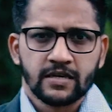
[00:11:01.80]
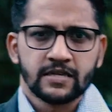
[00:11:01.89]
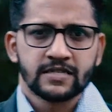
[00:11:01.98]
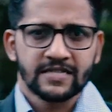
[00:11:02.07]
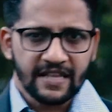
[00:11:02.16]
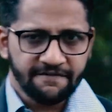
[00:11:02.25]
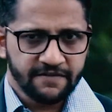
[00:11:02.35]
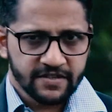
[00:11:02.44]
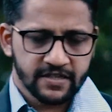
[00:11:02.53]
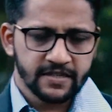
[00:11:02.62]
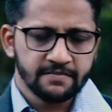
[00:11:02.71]

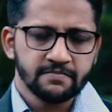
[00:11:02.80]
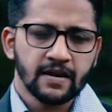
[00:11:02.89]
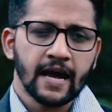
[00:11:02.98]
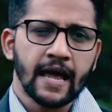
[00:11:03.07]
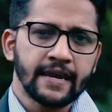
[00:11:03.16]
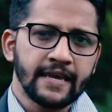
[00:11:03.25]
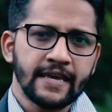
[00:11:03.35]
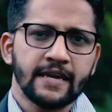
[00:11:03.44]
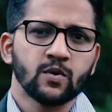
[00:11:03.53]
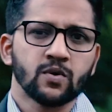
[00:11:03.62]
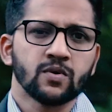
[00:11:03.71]
Self-esteem and
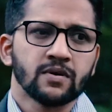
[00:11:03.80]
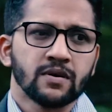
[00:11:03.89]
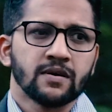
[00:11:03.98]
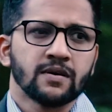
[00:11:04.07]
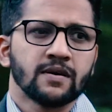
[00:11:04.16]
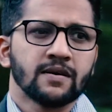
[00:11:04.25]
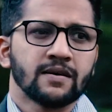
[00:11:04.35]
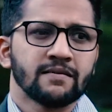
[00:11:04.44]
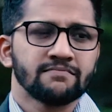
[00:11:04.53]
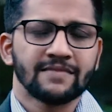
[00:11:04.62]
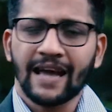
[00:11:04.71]
ego,
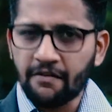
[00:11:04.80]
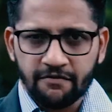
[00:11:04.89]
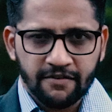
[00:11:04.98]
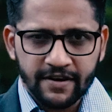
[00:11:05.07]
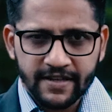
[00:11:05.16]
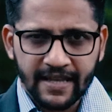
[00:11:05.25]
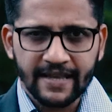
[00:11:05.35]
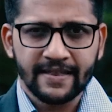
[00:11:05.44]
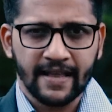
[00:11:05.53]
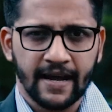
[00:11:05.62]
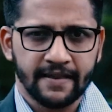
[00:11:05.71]
they have a very thin
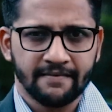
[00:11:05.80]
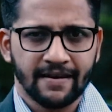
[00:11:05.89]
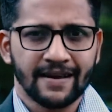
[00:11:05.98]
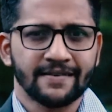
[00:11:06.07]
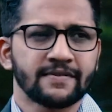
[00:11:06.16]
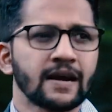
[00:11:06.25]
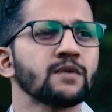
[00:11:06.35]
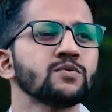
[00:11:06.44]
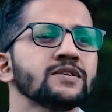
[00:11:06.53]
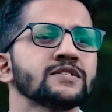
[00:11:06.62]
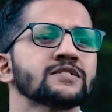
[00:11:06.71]
line. And
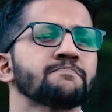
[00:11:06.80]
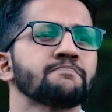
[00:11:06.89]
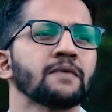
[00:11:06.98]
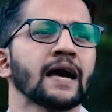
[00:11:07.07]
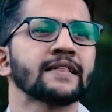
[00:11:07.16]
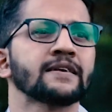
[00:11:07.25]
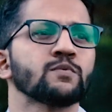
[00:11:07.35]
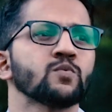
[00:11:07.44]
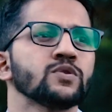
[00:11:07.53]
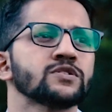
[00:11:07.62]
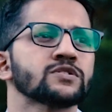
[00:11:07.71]
Rahu is a planet
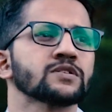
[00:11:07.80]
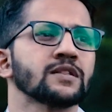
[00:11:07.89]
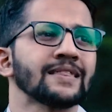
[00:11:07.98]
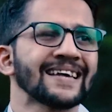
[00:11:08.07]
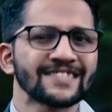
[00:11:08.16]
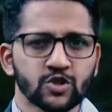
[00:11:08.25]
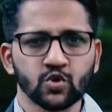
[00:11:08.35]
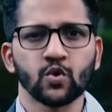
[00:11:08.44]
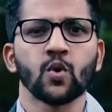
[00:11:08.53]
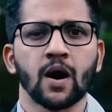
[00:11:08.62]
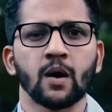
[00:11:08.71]
which likes to
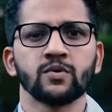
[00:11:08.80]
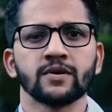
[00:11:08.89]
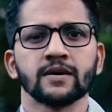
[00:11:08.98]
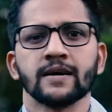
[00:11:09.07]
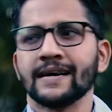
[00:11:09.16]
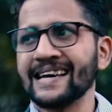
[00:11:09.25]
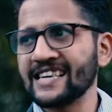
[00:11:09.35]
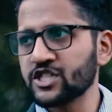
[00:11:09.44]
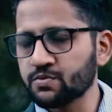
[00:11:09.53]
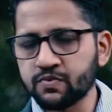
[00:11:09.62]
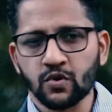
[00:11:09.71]
go out,
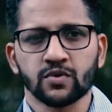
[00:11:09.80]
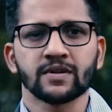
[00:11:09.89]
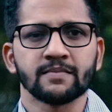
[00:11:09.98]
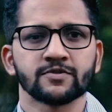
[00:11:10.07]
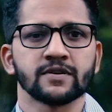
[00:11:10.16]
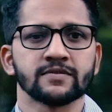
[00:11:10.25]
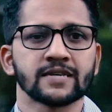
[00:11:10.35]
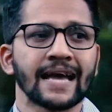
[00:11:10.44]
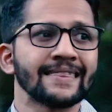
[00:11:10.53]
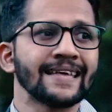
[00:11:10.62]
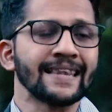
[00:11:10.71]
explore themselves,
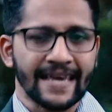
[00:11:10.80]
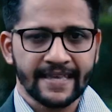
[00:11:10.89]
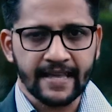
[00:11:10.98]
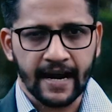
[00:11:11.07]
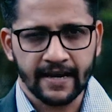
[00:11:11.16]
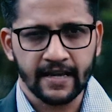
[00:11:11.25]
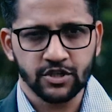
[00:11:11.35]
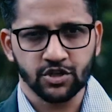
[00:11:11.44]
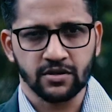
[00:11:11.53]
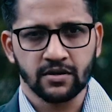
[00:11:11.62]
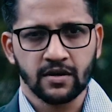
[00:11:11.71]
and they like the
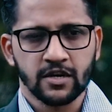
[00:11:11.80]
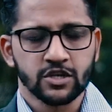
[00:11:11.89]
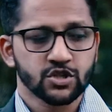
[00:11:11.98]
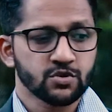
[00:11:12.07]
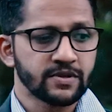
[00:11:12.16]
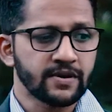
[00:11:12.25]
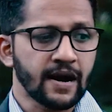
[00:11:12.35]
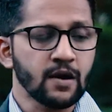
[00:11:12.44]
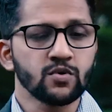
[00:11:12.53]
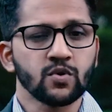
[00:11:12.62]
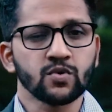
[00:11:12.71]
attention. So when
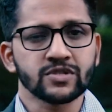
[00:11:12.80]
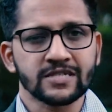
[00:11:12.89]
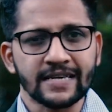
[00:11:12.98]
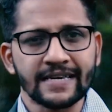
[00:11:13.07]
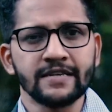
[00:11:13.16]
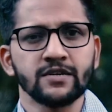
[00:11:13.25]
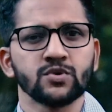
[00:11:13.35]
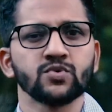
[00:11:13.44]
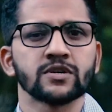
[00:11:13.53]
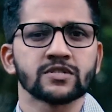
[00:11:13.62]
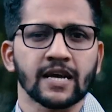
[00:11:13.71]
Rahu goes
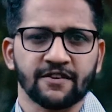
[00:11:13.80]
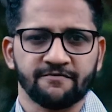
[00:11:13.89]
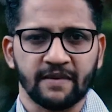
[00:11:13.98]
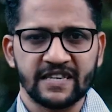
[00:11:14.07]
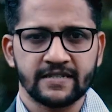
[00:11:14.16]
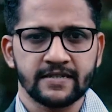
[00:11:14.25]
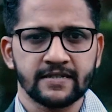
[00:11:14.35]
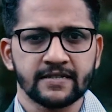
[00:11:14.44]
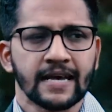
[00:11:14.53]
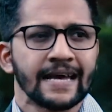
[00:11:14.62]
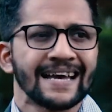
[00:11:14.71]
into the sign of
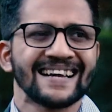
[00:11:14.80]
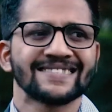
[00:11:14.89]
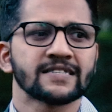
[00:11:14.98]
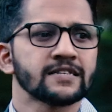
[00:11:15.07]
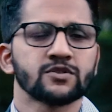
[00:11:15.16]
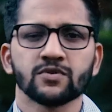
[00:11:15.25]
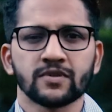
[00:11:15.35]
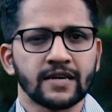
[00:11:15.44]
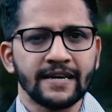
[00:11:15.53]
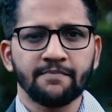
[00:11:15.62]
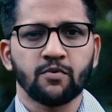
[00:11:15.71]
Pisces, it's into the
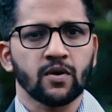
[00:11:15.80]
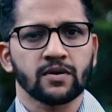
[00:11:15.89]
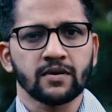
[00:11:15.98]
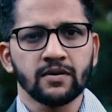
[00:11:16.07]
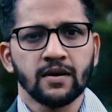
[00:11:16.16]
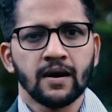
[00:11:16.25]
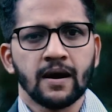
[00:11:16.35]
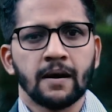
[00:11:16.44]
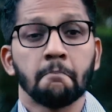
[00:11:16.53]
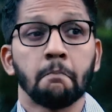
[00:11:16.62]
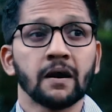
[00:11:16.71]
deep water,
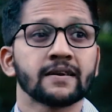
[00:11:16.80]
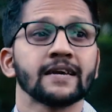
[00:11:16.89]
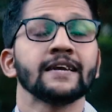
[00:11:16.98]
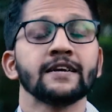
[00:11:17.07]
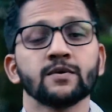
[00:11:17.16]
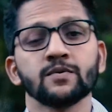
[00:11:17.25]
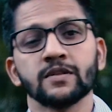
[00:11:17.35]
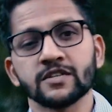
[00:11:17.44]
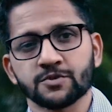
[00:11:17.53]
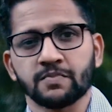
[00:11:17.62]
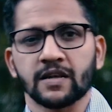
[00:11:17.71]
but into
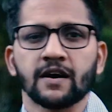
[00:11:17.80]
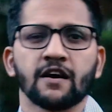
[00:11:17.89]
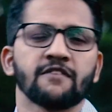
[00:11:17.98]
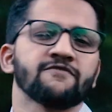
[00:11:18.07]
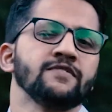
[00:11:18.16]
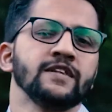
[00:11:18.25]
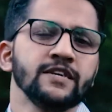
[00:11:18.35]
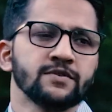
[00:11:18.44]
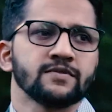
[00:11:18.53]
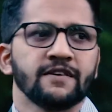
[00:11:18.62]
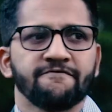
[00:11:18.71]
this pada of
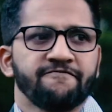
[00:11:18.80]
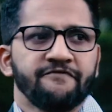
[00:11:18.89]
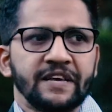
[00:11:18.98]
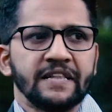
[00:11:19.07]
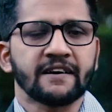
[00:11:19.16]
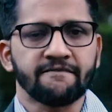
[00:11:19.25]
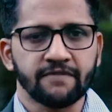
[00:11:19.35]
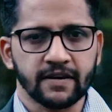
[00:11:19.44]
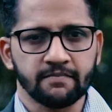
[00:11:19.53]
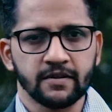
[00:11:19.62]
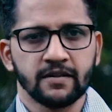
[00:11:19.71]
Leo, they feel
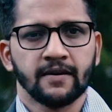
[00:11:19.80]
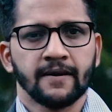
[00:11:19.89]
comfortable.